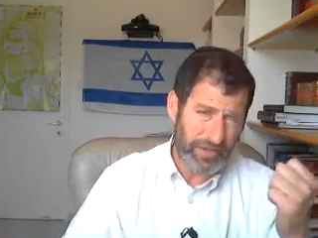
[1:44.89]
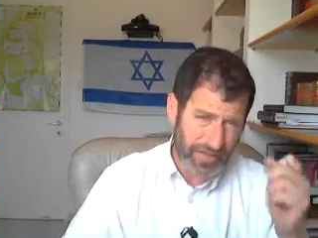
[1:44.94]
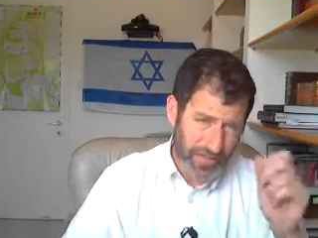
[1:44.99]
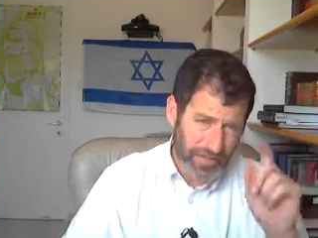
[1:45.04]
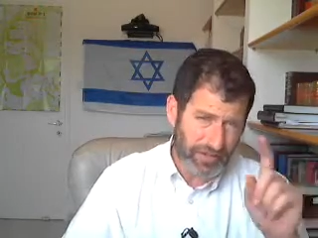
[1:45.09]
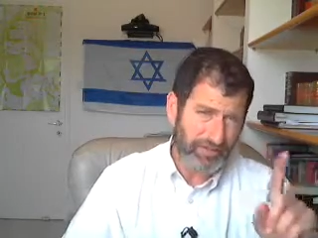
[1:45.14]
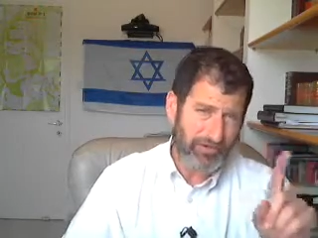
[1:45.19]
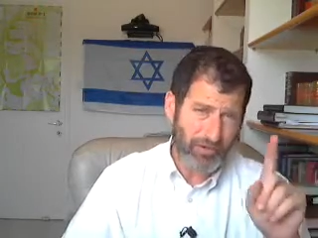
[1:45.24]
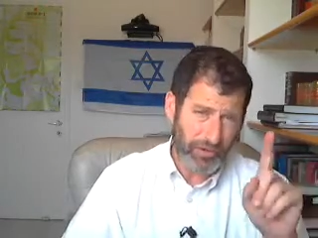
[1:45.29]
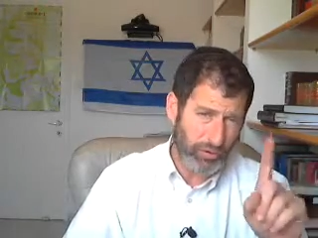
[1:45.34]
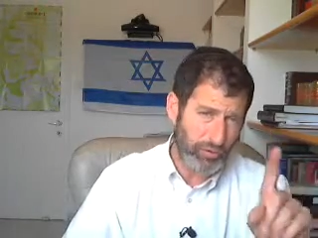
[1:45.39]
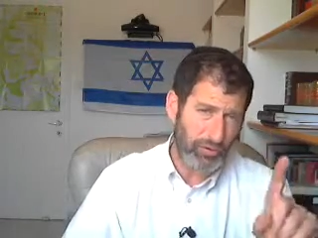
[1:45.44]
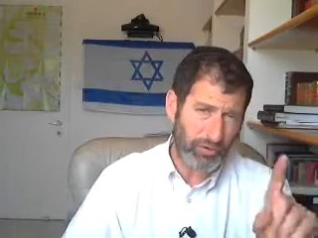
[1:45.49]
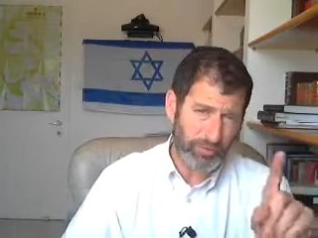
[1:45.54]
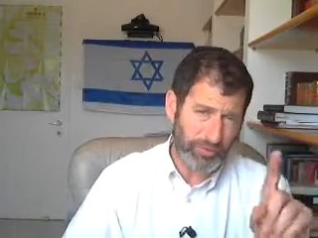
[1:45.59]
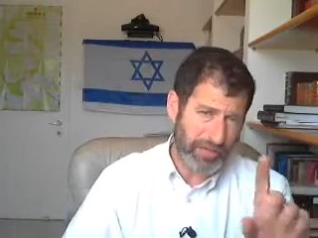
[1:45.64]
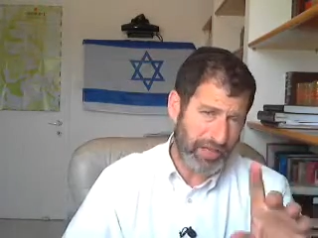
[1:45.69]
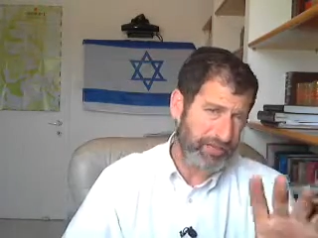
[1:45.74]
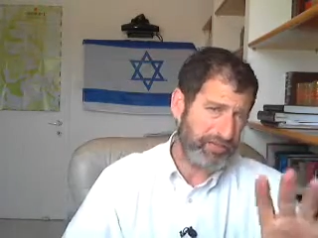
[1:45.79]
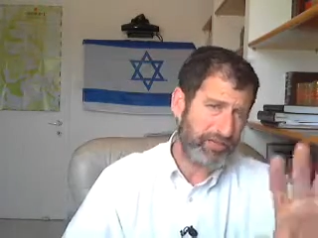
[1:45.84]

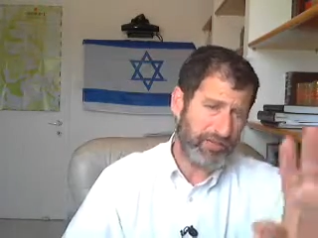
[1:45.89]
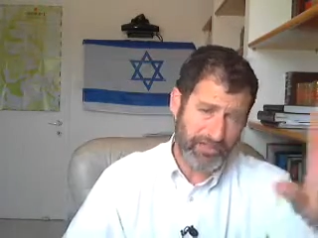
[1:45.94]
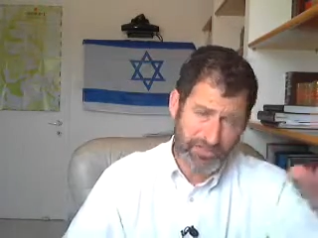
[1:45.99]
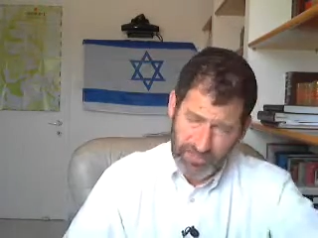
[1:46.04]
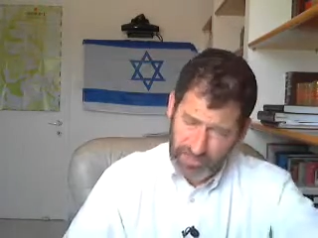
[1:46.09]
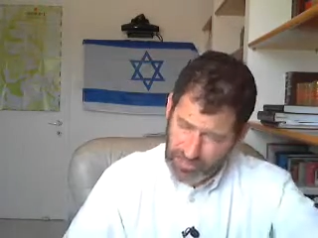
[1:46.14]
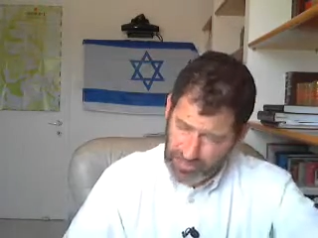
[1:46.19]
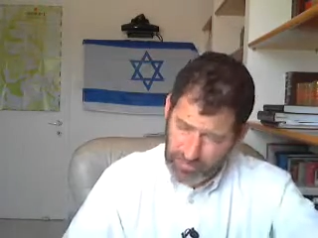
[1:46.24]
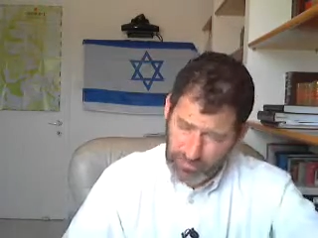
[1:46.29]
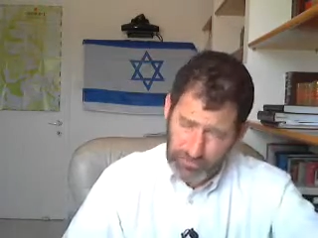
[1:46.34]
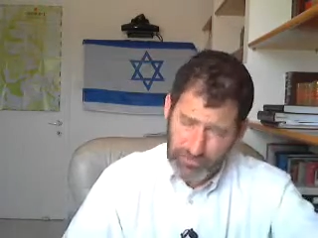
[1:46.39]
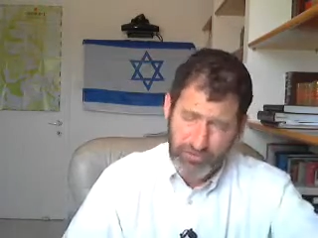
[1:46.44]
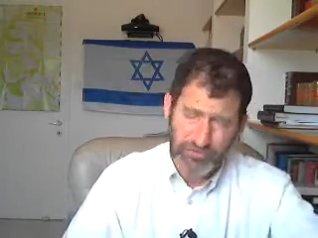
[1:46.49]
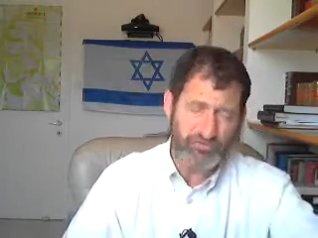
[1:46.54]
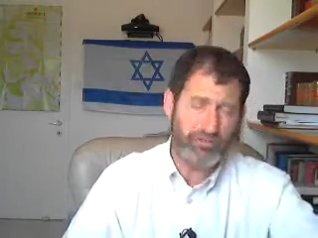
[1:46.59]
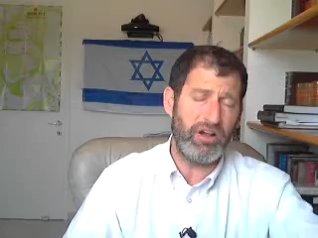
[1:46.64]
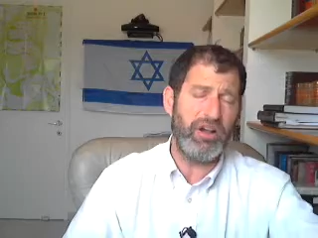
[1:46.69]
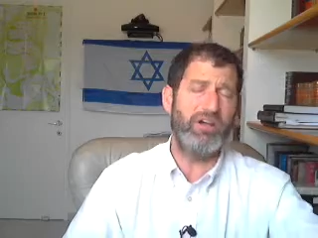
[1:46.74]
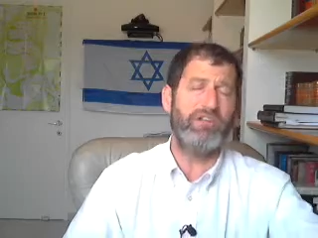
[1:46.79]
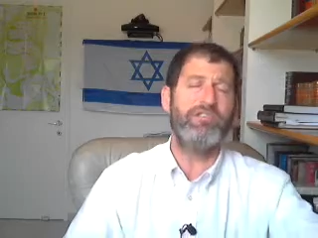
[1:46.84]
after discussing with the
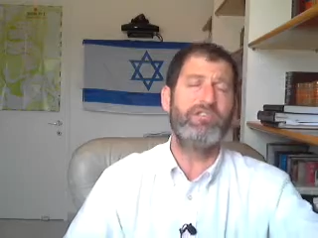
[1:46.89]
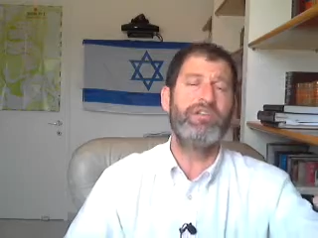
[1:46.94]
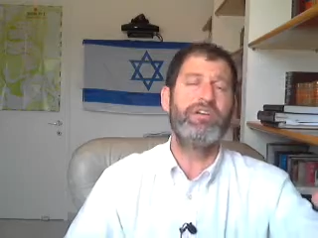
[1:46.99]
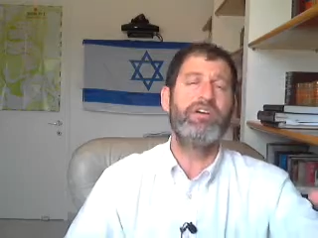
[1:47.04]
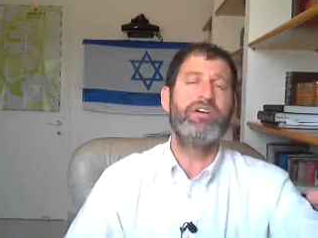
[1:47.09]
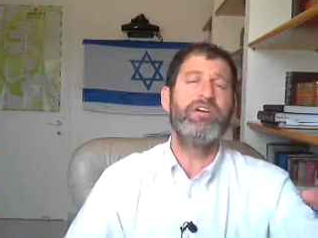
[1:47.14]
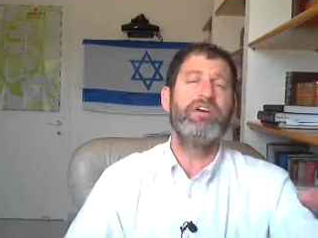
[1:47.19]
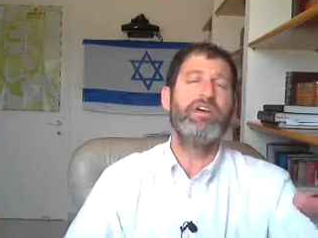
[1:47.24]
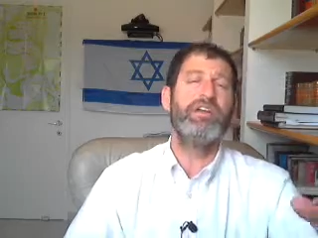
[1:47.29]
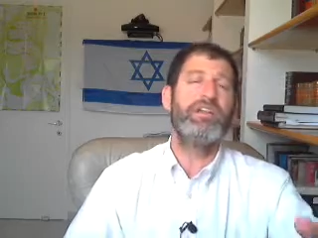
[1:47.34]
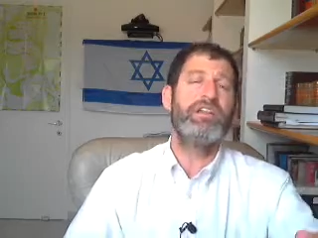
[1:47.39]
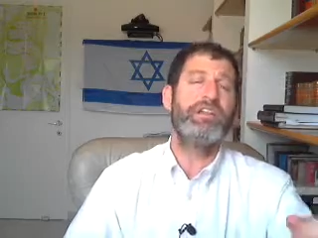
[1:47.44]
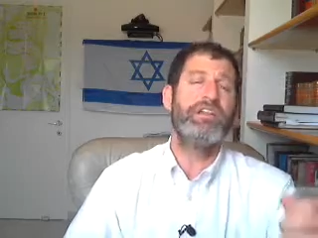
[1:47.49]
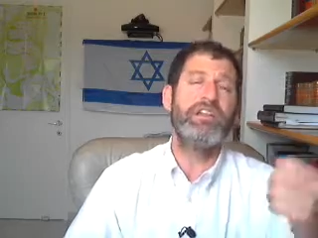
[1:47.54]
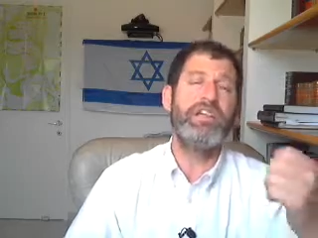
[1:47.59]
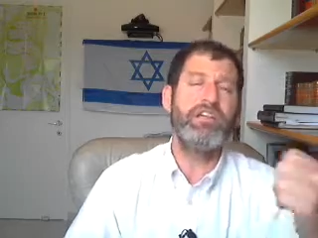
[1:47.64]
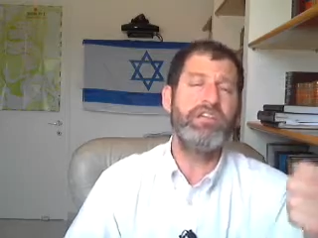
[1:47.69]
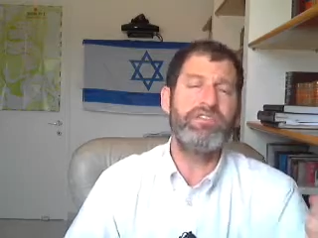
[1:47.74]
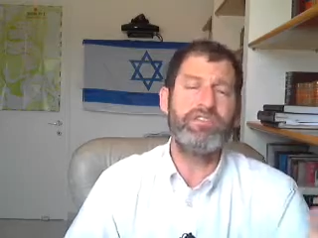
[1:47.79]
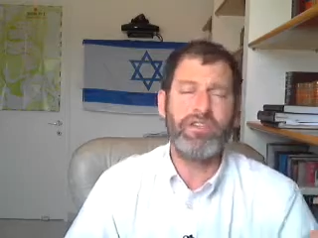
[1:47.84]
Rav,
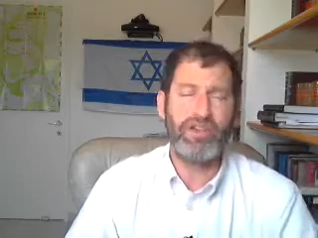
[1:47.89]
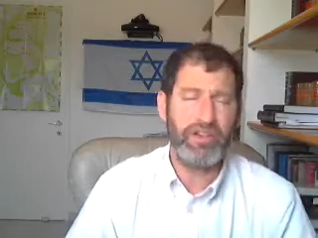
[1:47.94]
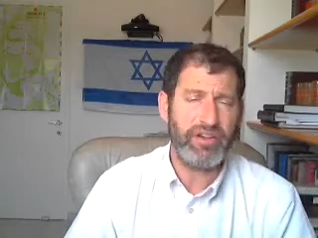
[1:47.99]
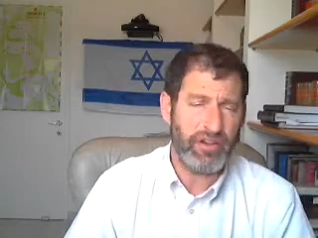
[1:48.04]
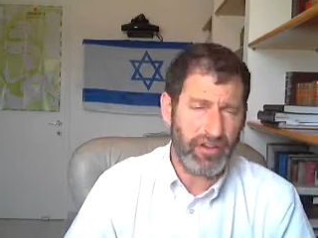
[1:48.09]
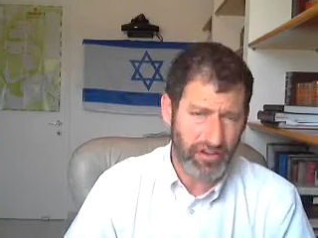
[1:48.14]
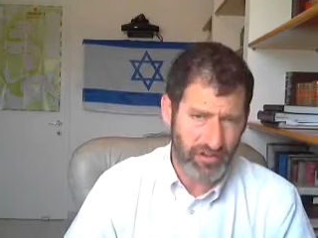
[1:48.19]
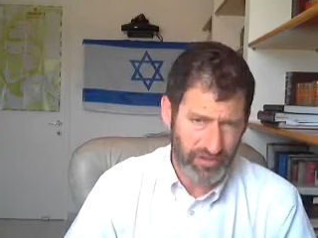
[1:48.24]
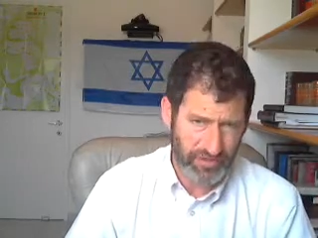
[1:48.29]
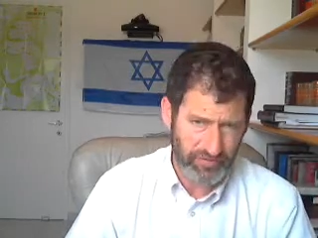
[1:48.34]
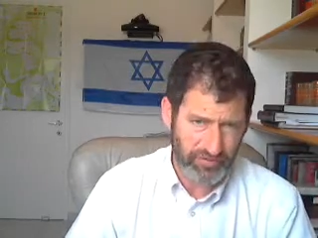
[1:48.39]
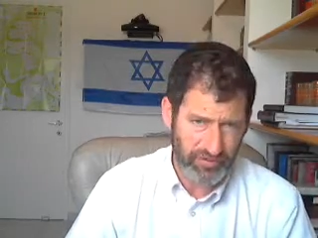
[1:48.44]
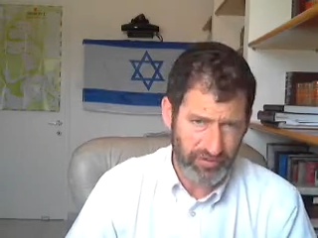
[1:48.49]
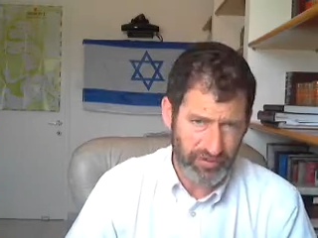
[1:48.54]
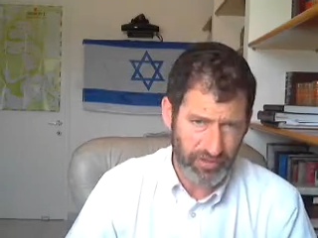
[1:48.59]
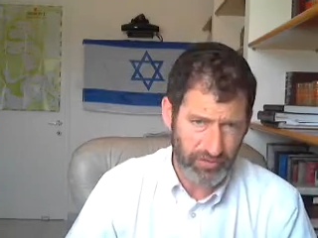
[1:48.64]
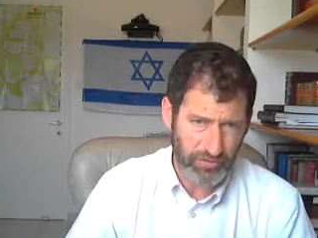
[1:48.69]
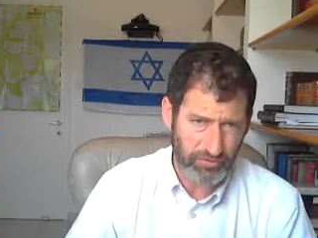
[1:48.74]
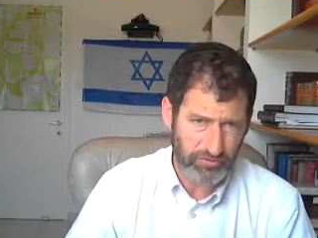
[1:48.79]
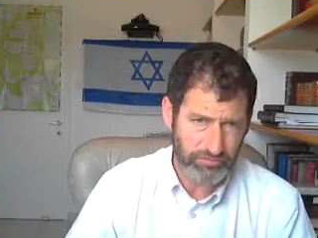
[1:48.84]
leaves her hair uncovered in
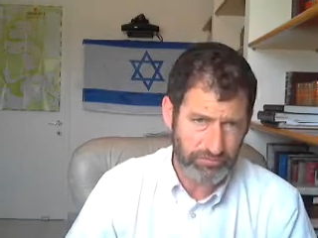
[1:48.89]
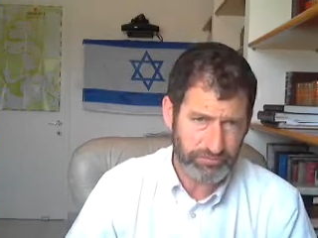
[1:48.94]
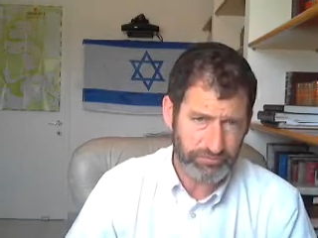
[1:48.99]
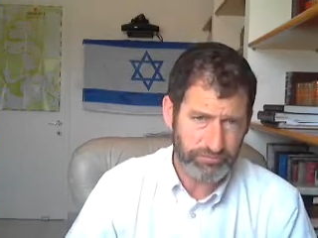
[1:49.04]
the home,